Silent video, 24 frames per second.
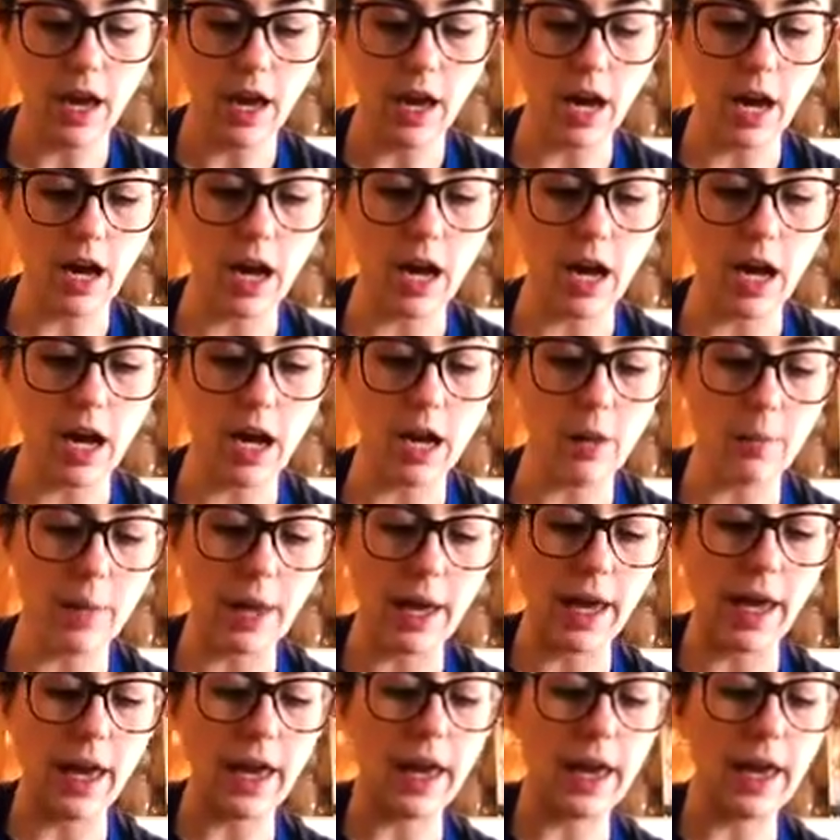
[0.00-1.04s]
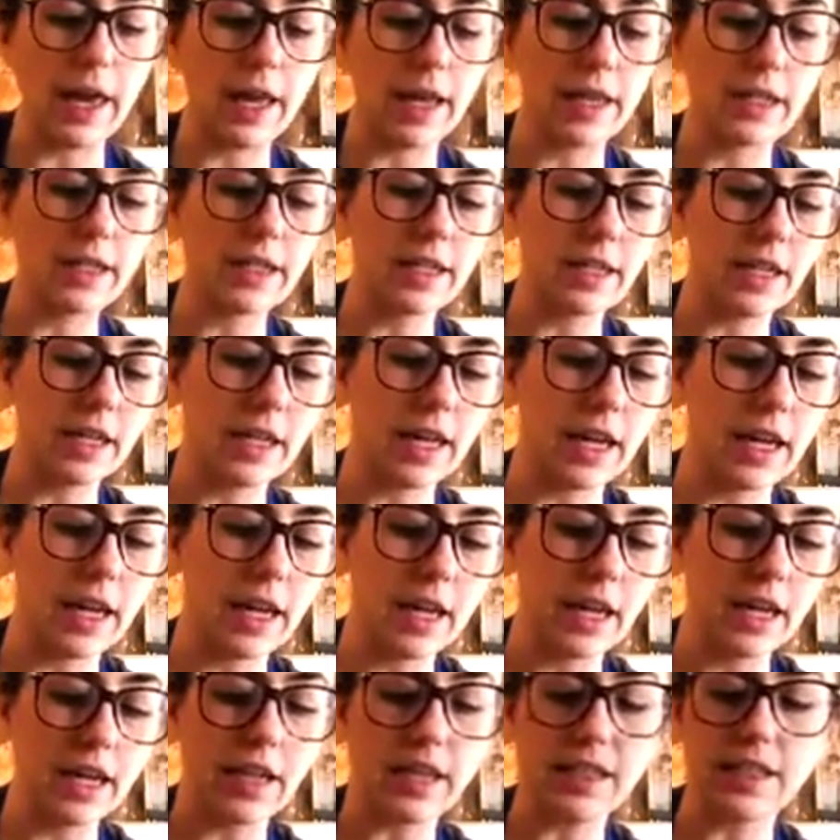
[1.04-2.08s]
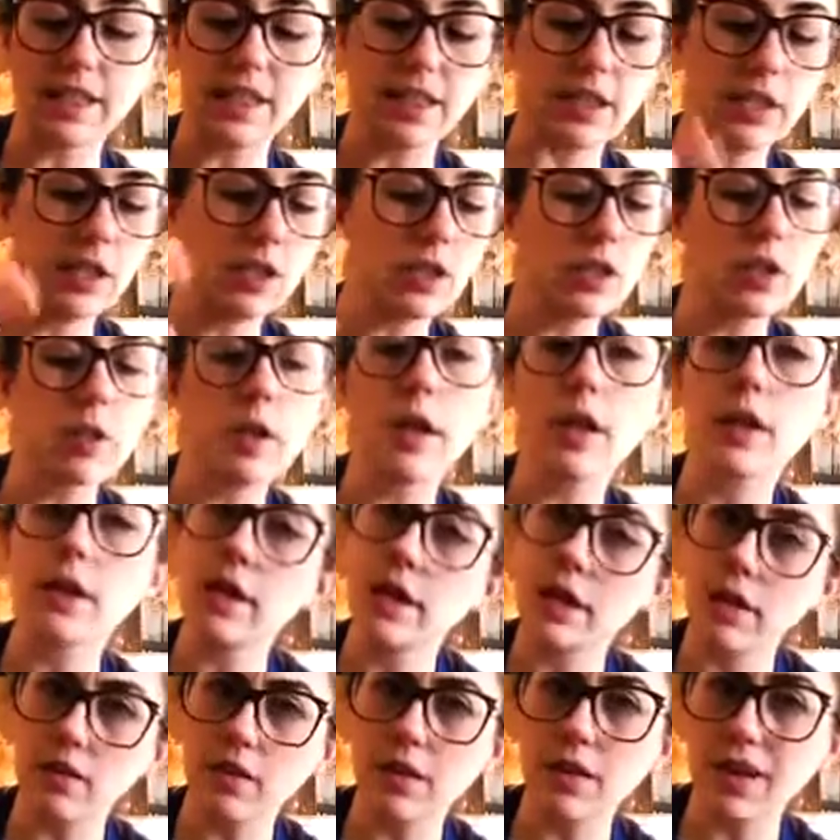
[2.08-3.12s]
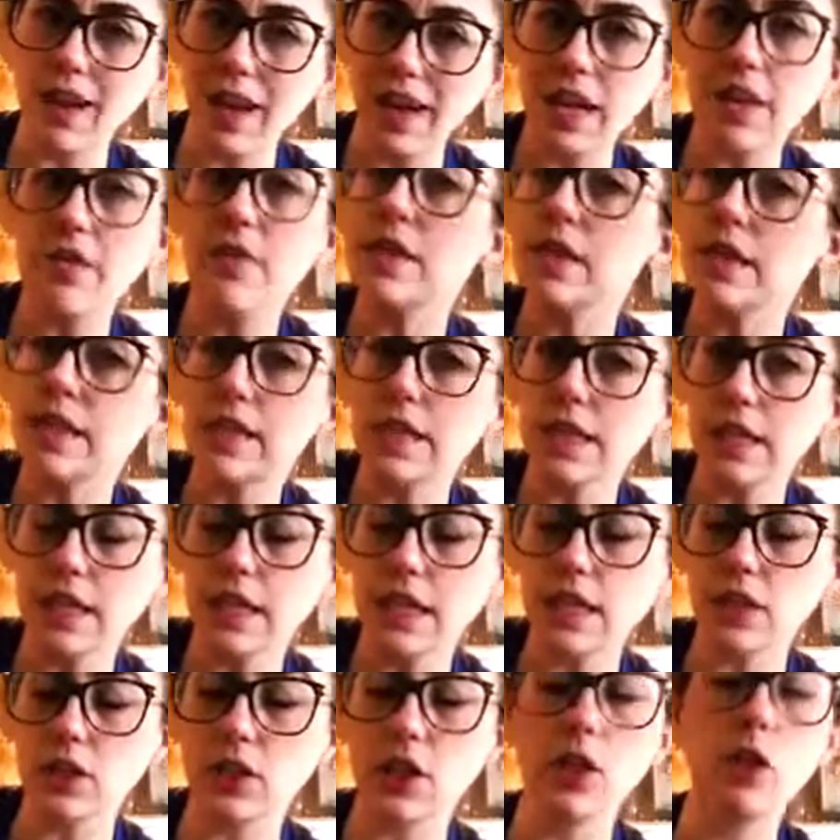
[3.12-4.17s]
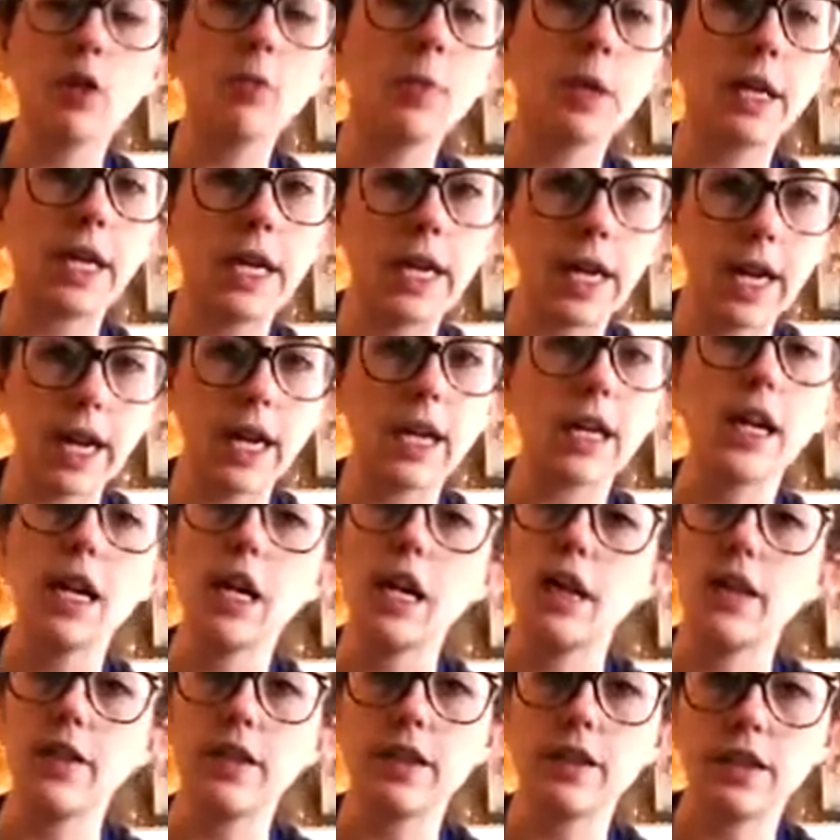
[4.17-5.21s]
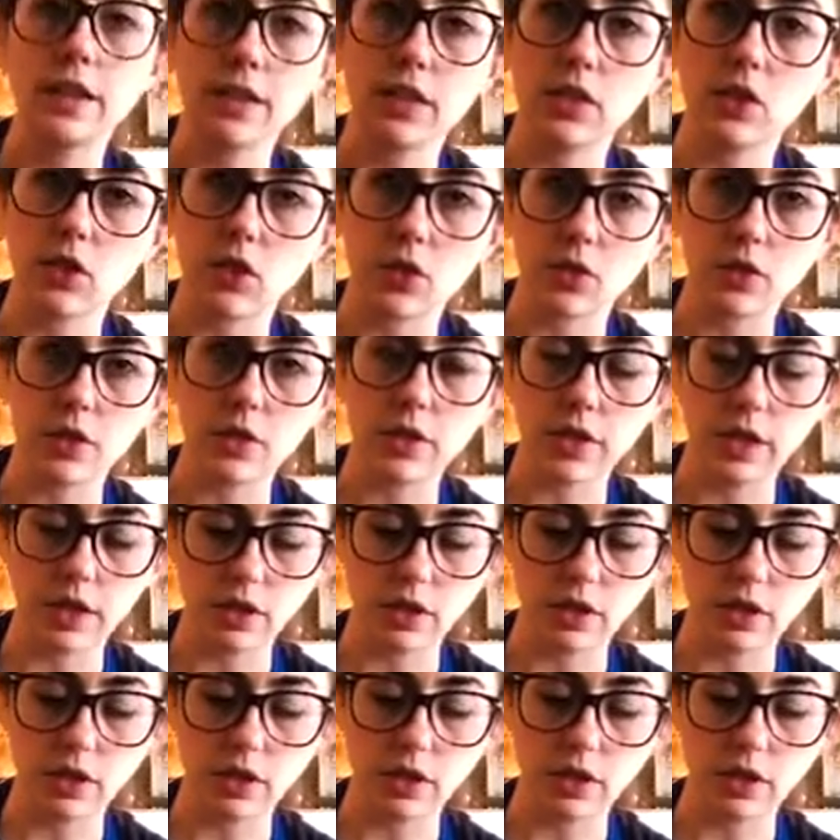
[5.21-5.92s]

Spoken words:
And it's still kind of a sticky dough, but again, this is totally